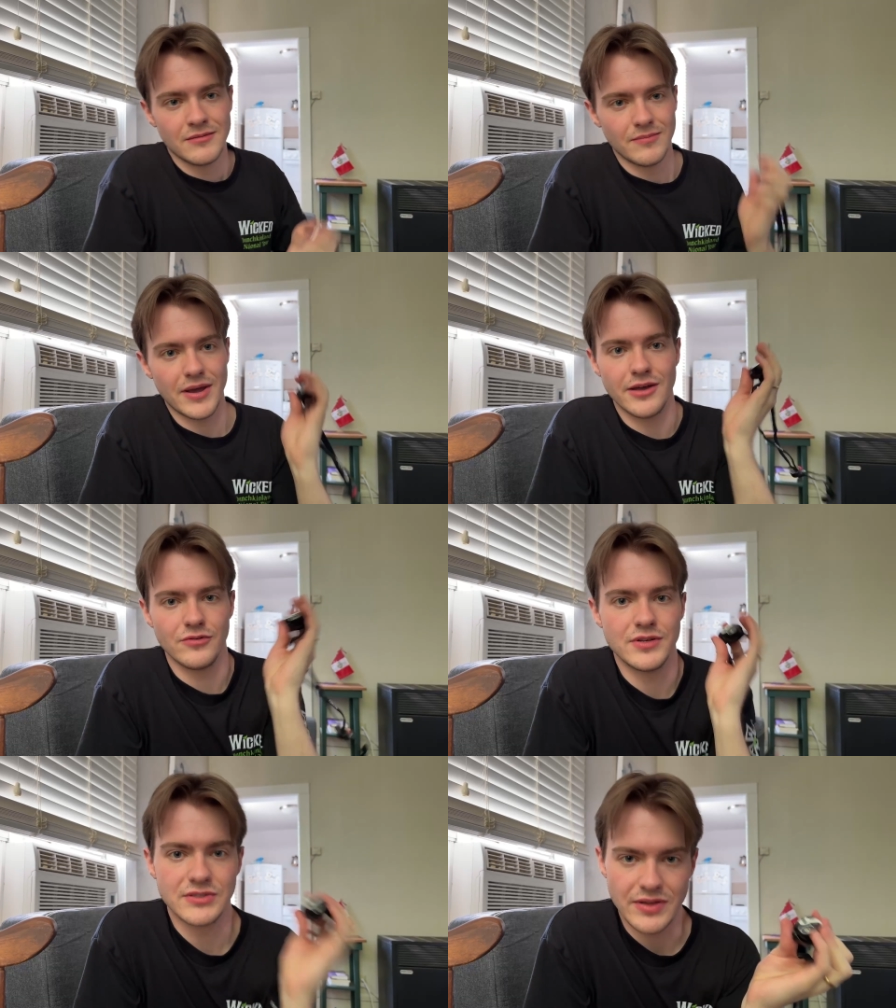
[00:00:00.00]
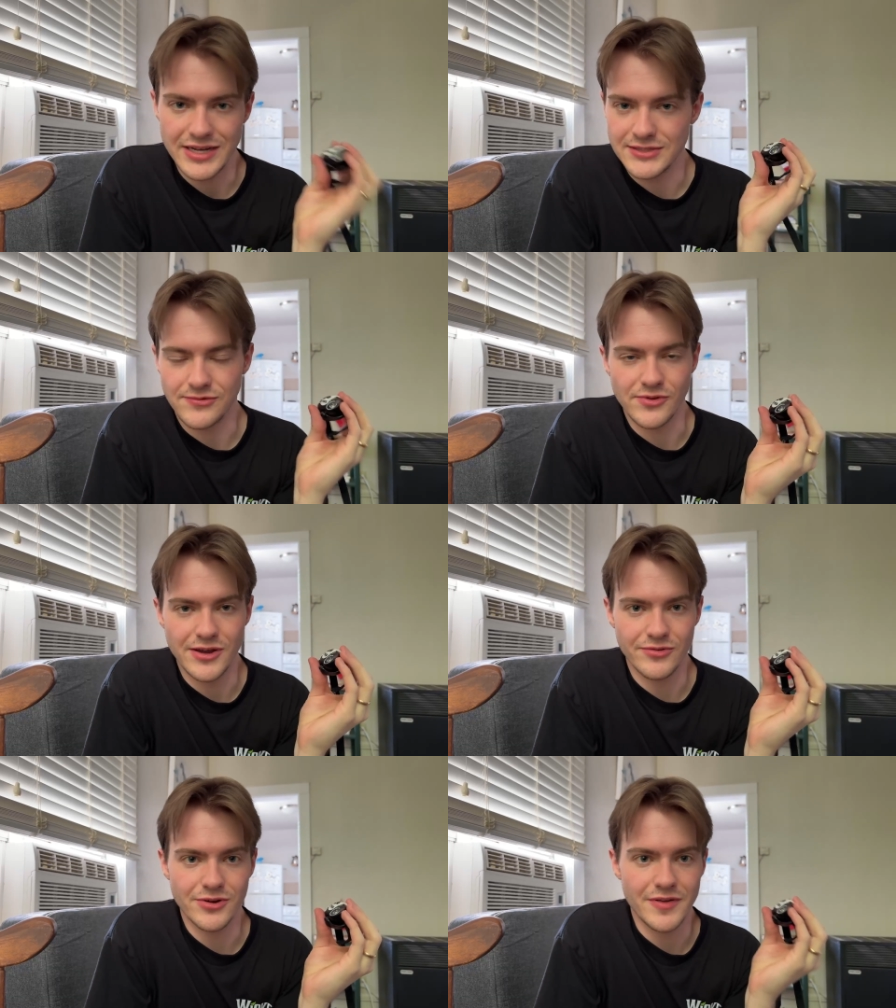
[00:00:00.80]
Batteries last
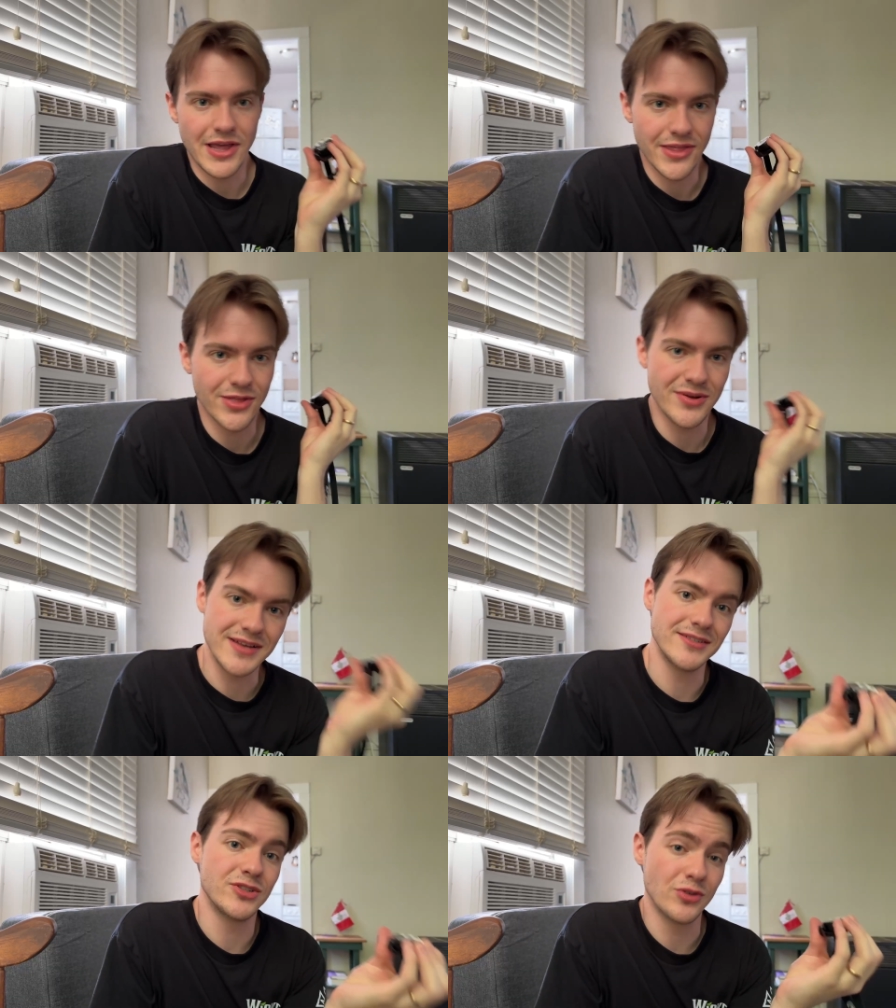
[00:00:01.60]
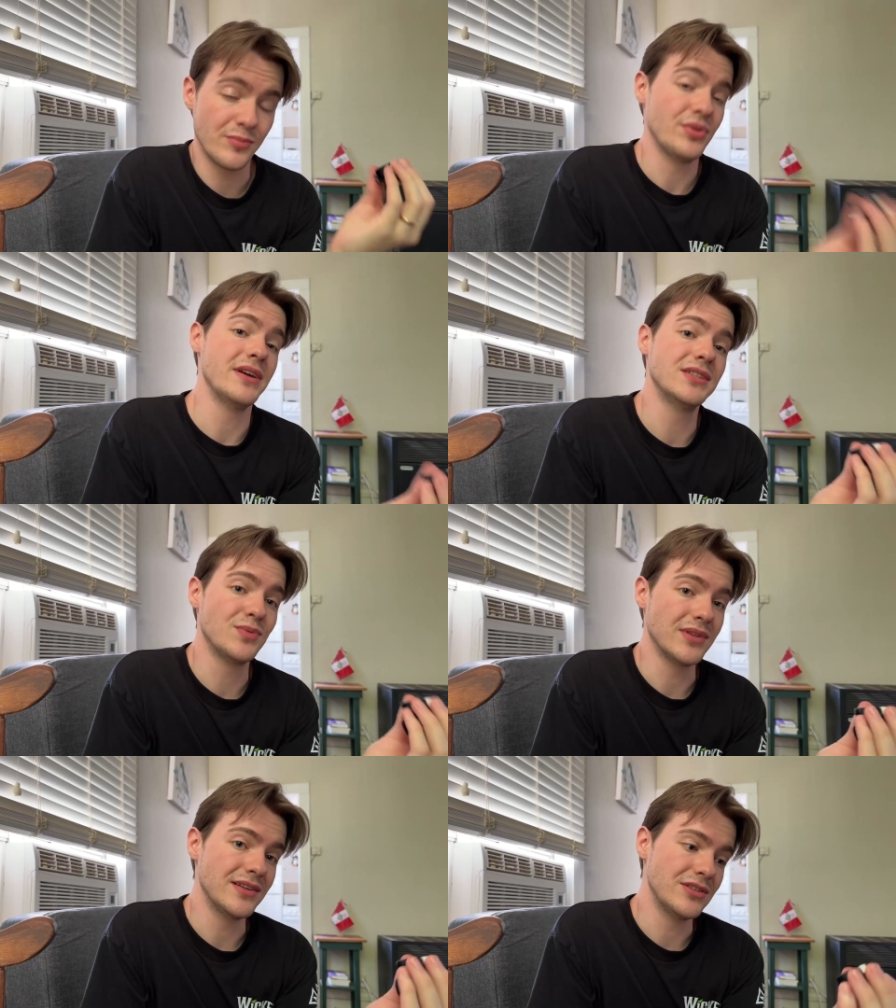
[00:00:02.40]
forever, and then they're easy to replace when
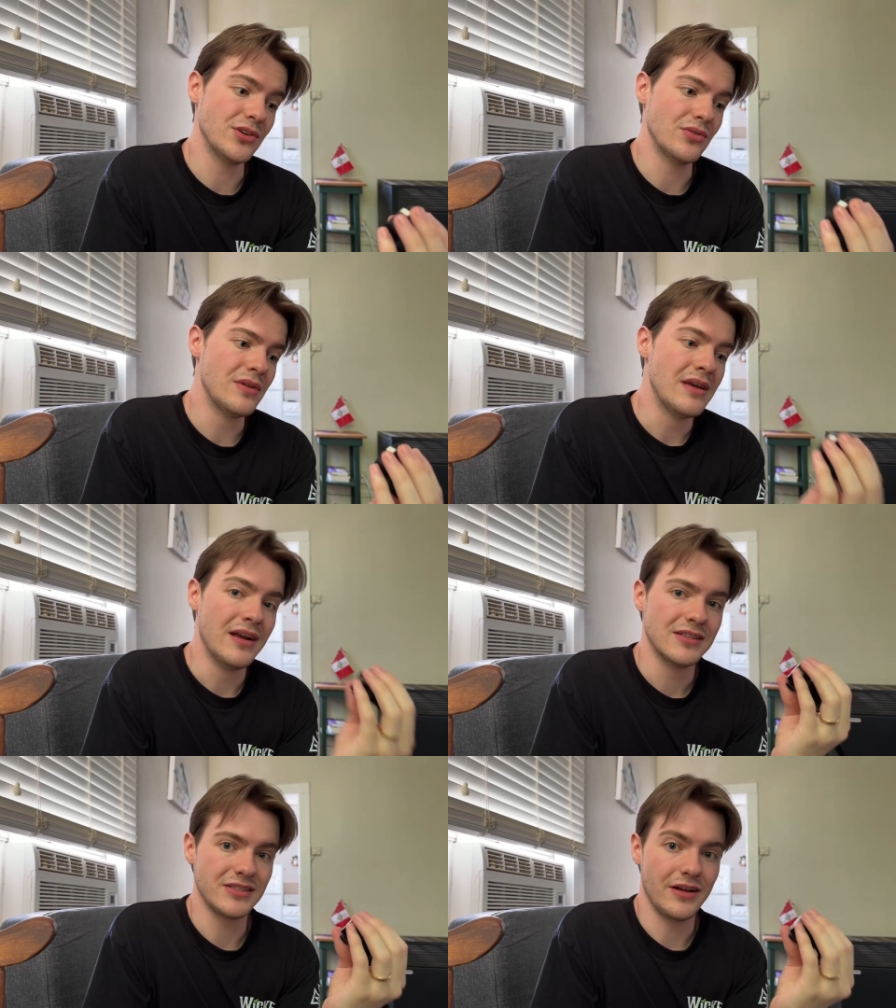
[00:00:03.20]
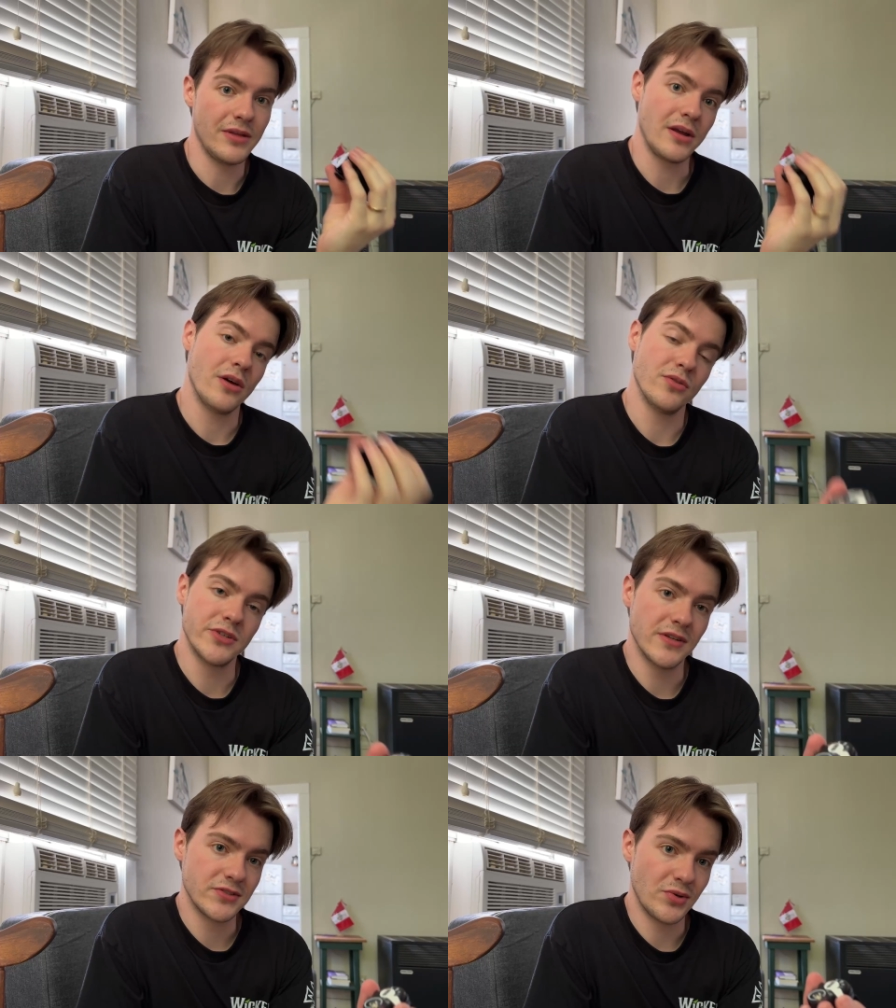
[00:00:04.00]
they do. It's not like other
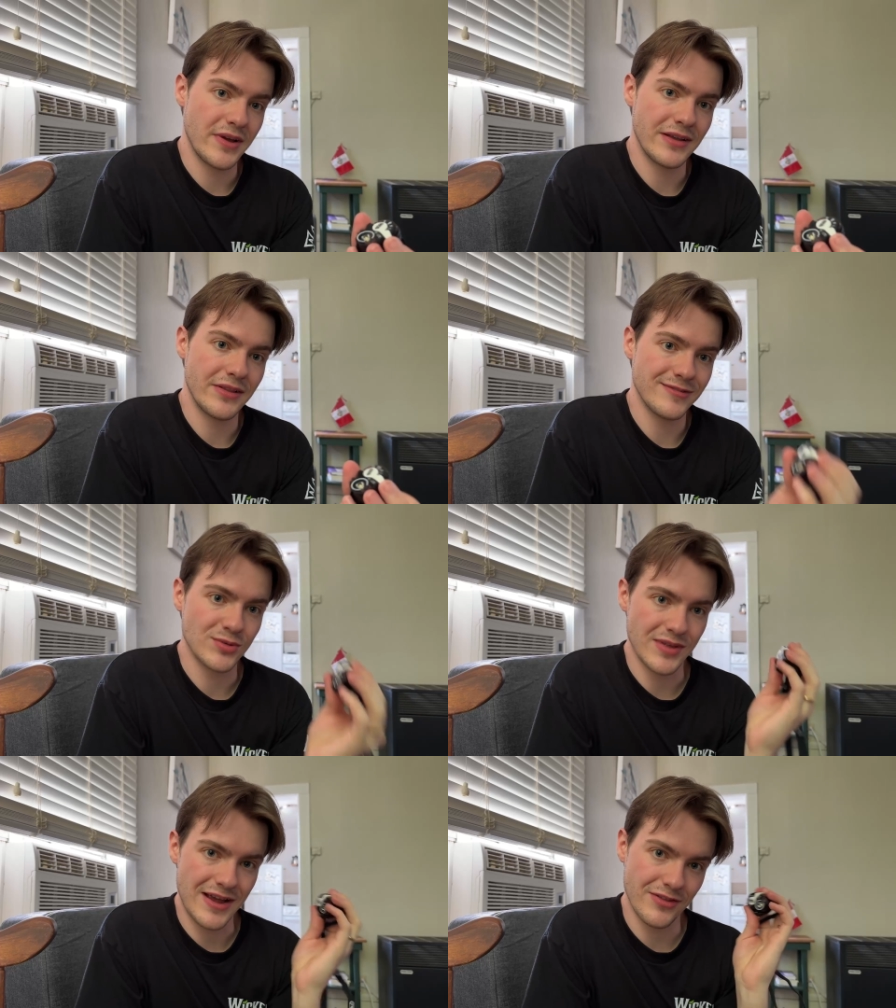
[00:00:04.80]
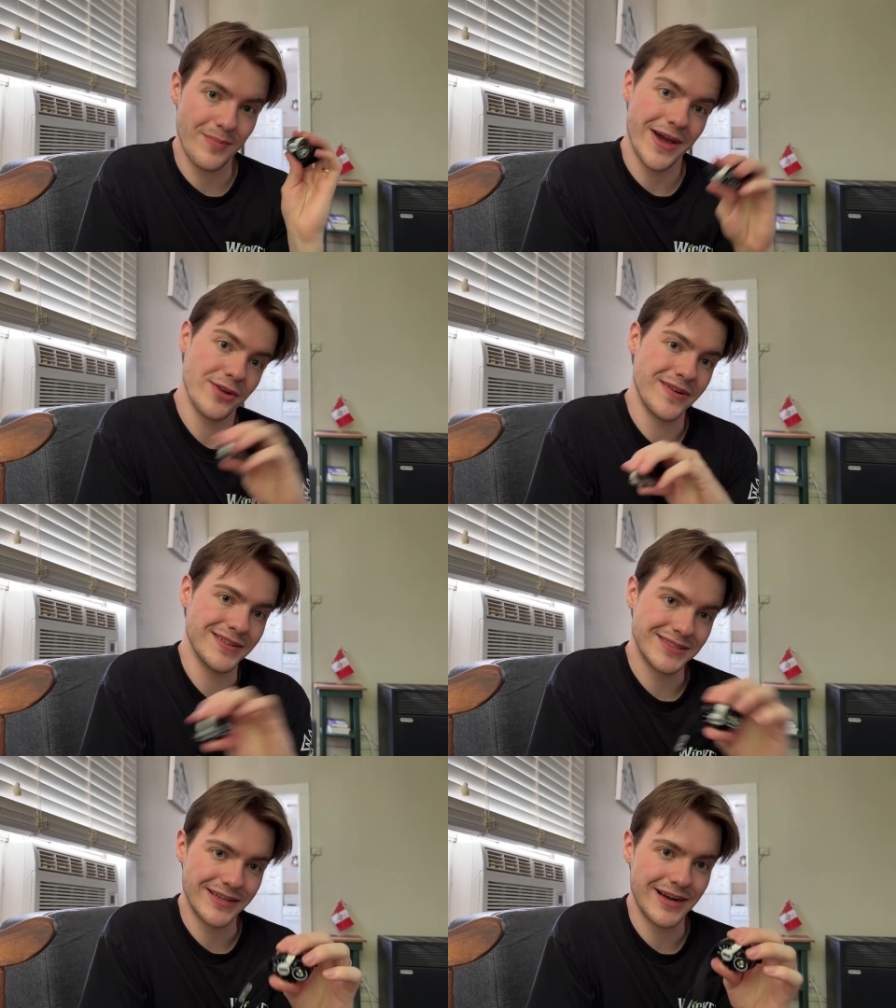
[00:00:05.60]
traditional headlamps where they have the battery
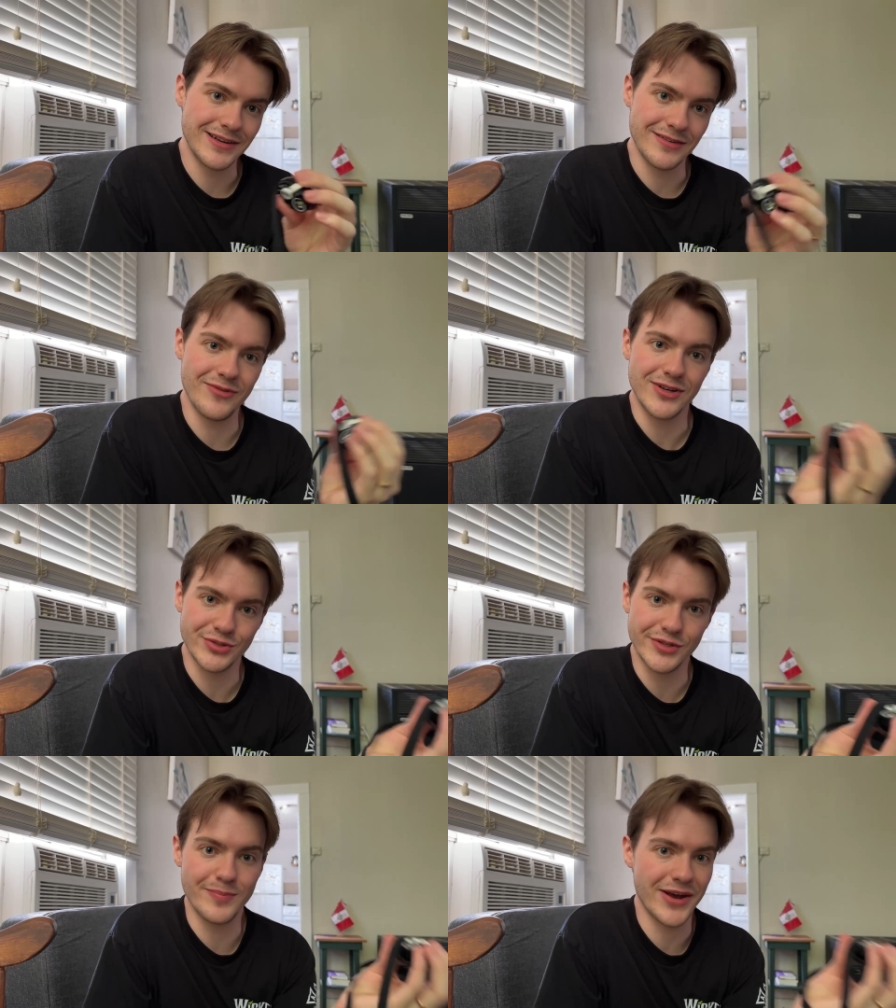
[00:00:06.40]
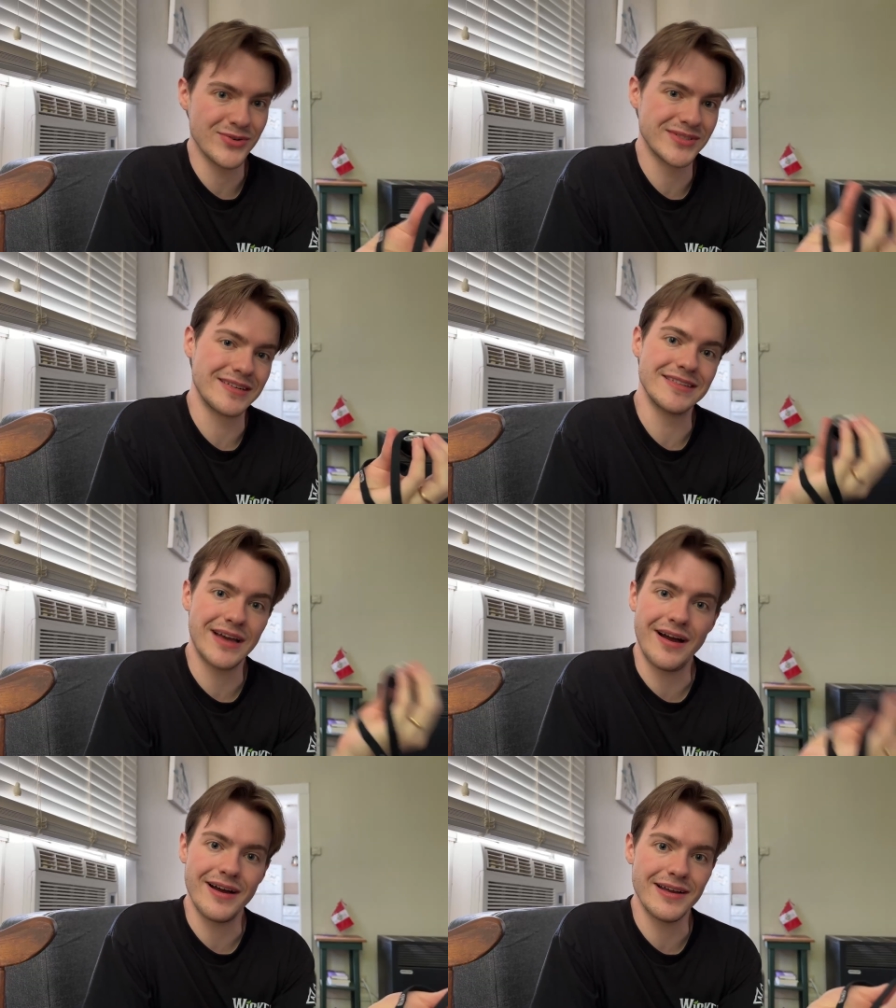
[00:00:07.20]
inside and eventually the battery's going to
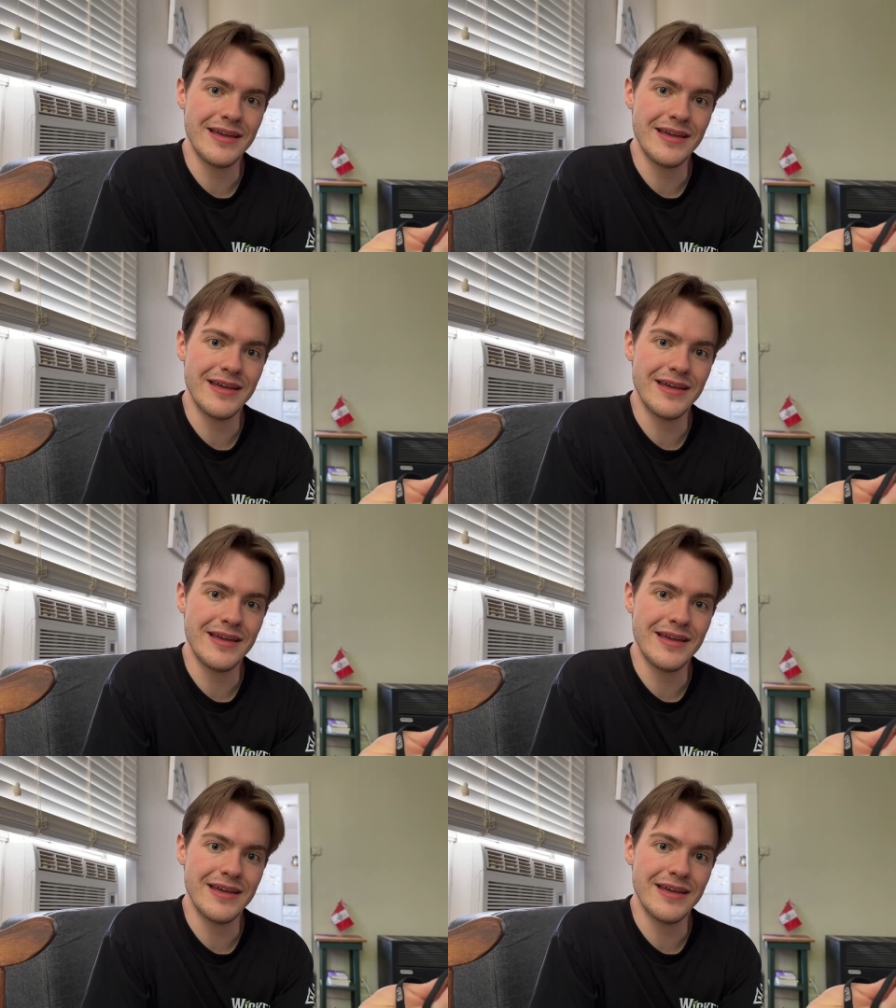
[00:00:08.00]
die